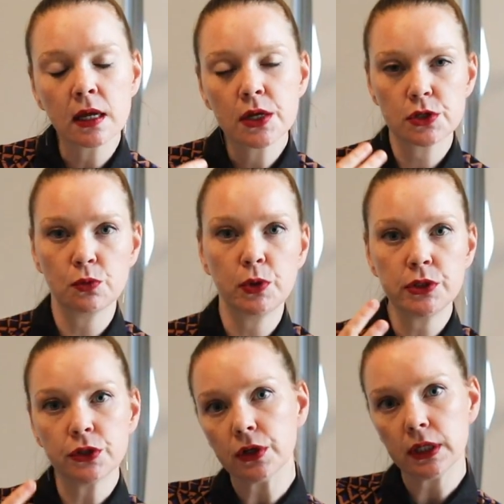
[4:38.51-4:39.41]
So when
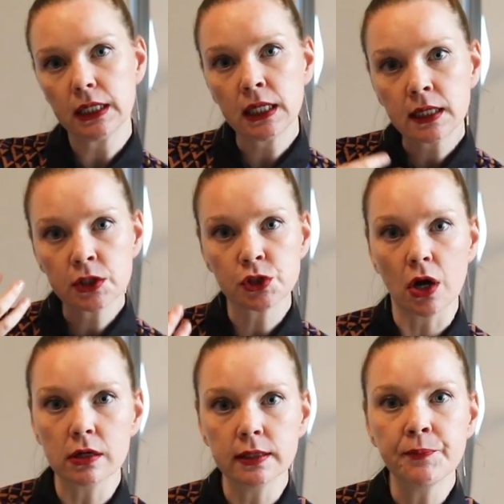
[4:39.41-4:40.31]
you're eating
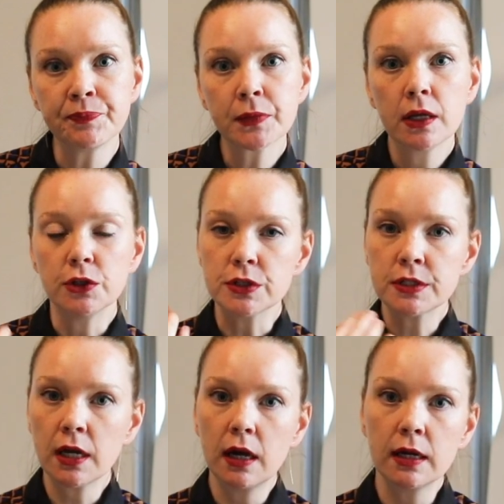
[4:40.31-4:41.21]
chocolate, your
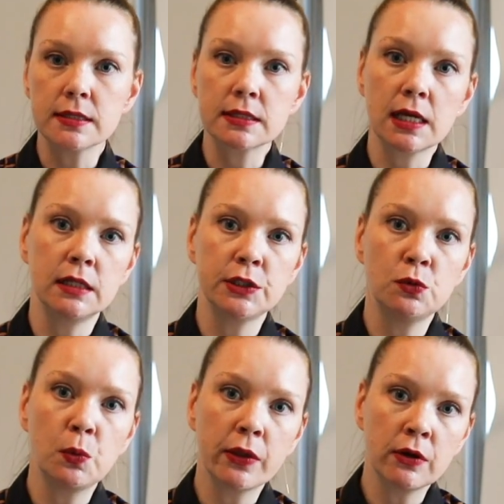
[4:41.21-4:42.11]
tongue is telling
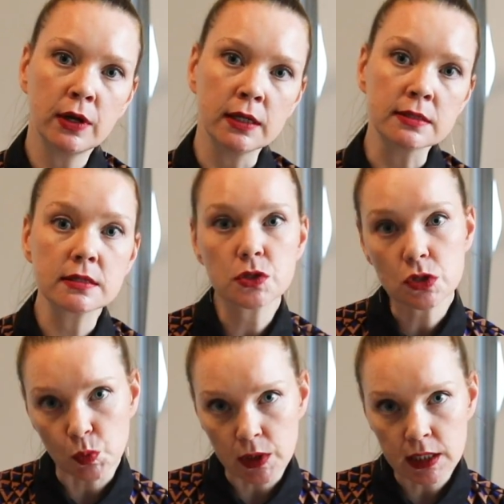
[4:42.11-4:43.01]
you whether it's
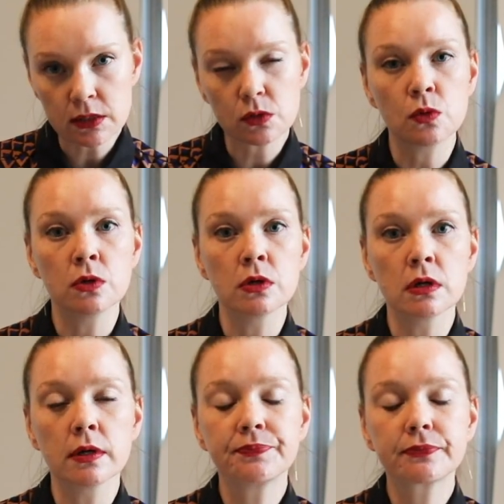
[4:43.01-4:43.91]
sweet or